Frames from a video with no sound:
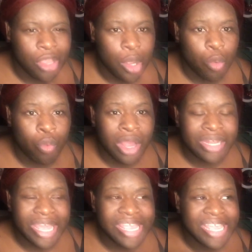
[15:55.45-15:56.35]
one
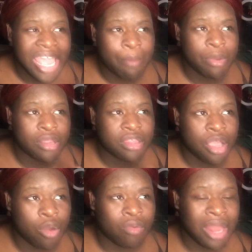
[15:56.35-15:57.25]
day he came in the
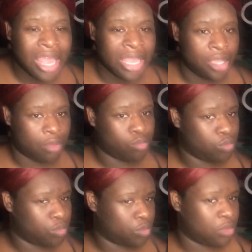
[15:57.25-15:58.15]
store, like.
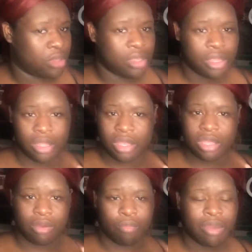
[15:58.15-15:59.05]

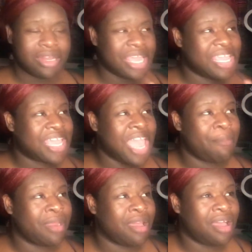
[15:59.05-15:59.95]
One day he
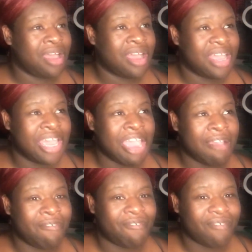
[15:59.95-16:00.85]
came in and